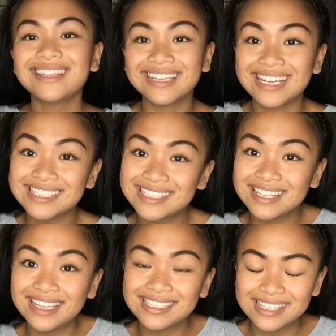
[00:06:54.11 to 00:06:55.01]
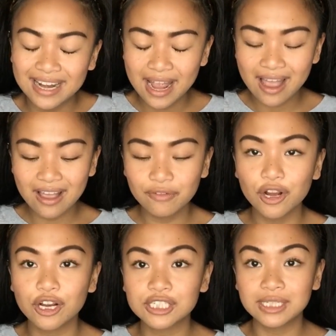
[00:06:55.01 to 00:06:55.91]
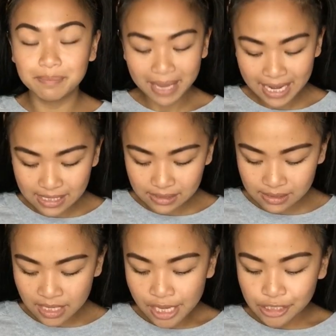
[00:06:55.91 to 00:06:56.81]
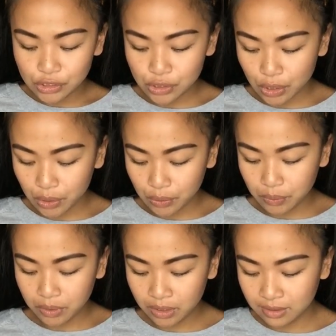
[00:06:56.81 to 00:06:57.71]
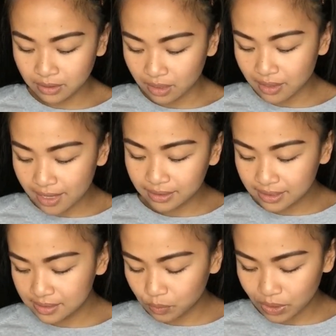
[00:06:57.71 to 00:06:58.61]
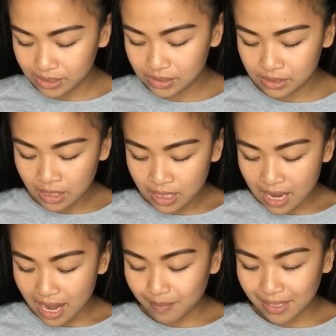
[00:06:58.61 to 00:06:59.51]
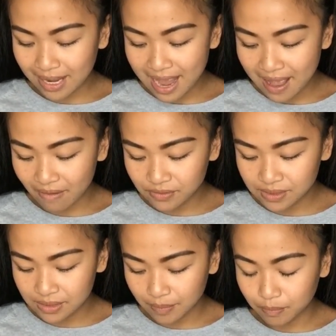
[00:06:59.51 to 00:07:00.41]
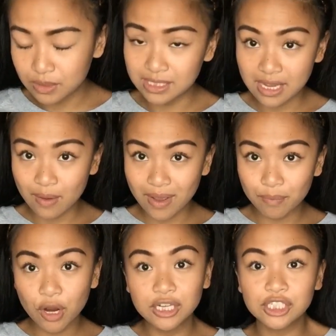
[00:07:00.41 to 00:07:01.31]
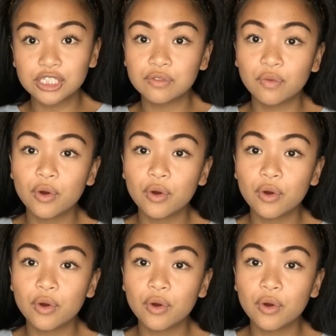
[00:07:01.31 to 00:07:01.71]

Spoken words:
The next things that I have are actually pants. So a lot of these ones I'm gonna have some DIY projects